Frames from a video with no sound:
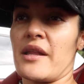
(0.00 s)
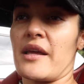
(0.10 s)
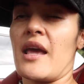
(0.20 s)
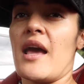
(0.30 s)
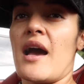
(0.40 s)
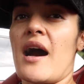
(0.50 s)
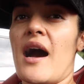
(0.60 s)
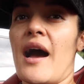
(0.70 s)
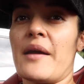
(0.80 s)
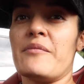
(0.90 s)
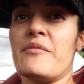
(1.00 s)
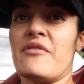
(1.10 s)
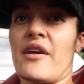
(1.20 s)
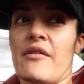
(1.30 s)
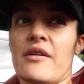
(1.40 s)
Like I'm
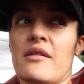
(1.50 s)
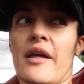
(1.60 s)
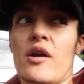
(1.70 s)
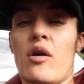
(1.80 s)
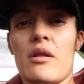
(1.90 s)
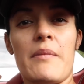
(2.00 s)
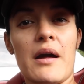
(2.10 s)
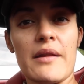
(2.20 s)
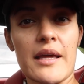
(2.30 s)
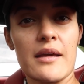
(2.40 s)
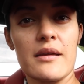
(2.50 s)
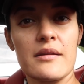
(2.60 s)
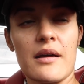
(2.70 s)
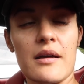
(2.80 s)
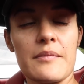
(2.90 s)
very like all about
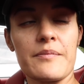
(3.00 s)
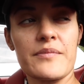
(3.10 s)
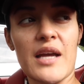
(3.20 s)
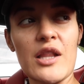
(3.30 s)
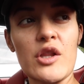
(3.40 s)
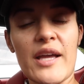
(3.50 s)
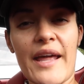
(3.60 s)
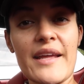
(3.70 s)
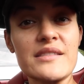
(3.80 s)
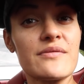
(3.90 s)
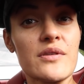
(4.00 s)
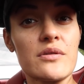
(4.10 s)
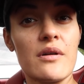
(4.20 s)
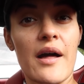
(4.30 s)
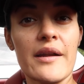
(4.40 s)
like I look at it as
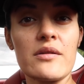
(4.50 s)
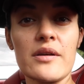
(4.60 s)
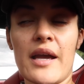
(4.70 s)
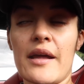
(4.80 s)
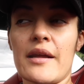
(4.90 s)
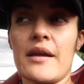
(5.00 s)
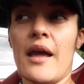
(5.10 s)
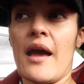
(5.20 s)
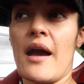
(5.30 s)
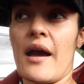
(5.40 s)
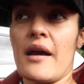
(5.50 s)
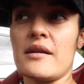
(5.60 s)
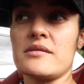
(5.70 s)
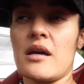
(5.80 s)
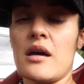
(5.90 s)
fuel. I don't look at it
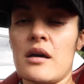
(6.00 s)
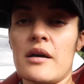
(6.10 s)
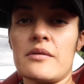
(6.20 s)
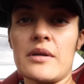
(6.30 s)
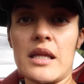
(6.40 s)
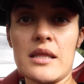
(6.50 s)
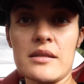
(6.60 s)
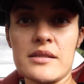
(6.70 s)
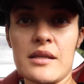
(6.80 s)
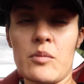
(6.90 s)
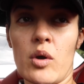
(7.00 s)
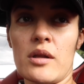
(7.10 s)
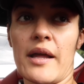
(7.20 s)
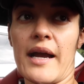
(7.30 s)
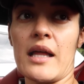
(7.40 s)
as I don't want to eat this anymore.
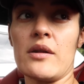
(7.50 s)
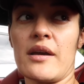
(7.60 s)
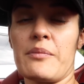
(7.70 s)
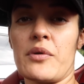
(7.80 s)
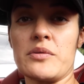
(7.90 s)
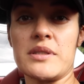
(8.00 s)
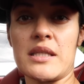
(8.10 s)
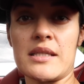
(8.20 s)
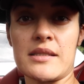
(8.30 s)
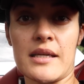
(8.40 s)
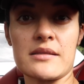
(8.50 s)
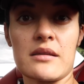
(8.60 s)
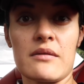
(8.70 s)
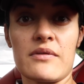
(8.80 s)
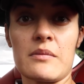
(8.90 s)
Like I look at protein as like it's
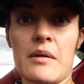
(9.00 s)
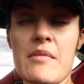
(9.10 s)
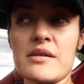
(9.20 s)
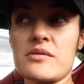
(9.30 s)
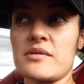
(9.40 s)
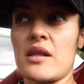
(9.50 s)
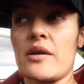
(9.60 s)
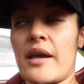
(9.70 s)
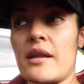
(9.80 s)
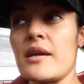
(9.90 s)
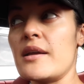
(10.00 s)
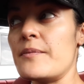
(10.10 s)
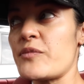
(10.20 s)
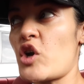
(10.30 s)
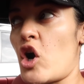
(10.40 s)
gonna feed my muscles. I look at
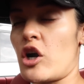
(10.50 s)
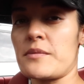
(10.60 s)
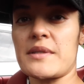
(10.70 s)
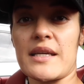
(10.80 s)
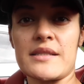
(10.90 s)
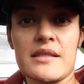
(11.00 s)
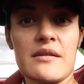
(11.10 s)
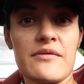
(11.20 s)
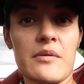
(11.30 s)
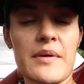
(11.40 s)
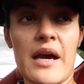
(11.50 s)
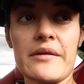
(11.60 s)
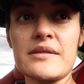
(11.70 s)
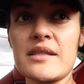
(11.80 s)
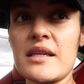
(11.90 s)
carbs like it's gonna fill me
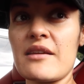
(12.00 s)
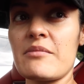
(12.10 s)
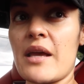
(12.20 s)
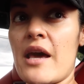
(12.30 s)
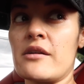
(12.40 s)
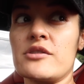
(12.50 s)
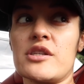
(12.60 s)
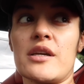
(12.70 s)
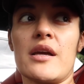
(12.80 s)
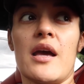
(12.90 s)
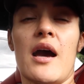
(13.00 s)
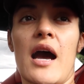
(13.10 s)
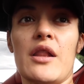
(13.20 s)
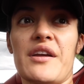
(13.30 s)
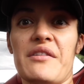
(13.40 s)
out, it's gonna give me energy.
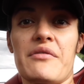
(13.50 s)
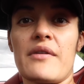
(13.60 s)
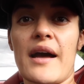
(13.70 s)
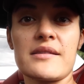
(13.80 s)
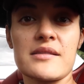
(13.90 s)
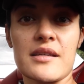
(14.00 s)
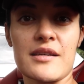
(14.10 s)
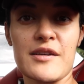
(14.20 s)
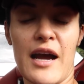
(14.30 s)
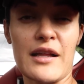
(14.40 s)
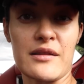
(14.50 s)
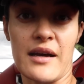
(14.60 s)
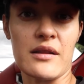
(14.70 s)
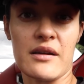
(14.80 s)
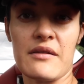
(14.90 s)
I look at fats like I
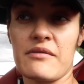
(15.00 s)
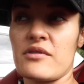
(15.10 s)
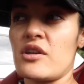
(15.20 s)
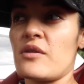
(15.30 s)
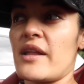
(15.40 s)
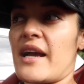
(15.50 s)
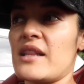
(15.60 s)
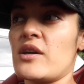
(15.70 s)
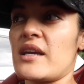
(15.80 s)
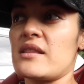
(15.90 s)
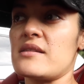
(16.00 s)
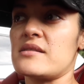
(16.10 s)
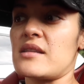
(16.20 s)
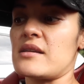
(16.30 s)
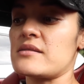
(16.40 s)
look at, you know, like I look at
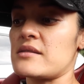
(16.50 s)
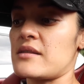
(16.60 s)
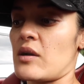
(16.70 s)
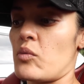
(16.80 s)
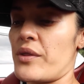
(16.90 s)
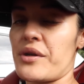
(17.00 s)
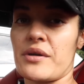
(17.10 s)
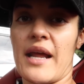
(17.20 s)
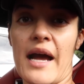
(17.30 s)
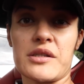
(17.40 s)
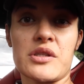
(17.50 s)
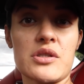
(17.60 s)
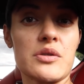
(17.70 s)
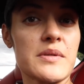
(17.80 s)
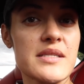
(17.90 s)
these things as like what they're gonna actually
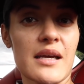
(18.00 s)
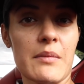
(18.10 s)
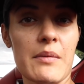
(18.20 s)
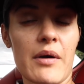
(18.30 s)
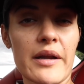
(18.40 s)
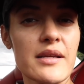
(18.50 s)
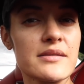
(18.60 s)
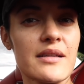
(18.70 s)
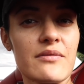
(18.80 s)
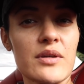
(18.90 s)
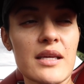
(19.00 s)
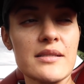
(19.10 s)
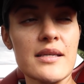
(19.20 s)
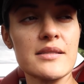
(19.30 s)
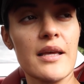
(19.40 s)
do inside my body instead of what they
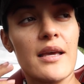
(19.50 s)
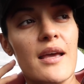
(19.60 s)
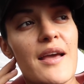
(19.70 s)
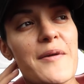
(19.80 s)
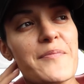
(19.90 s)
taste like.